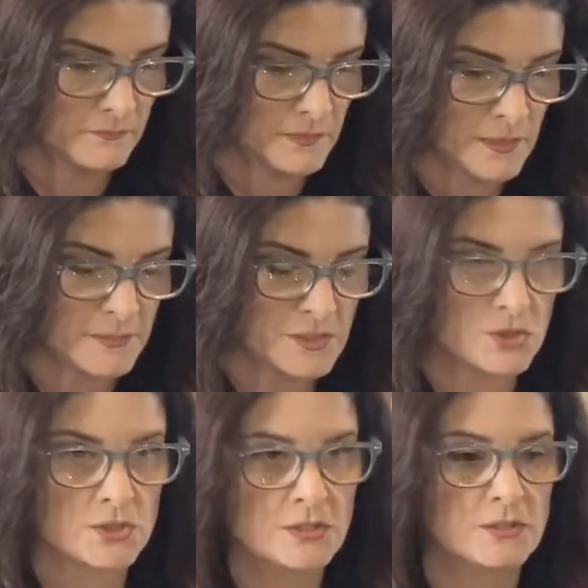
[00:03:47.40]
And make
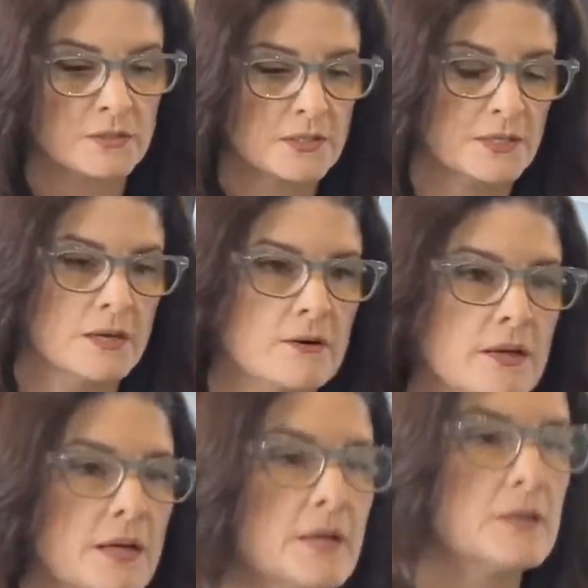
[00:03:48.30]
sure that you're in an
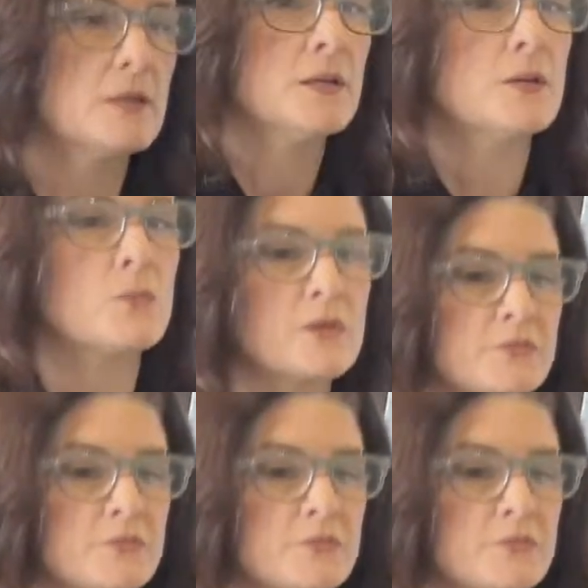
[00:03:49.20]
area where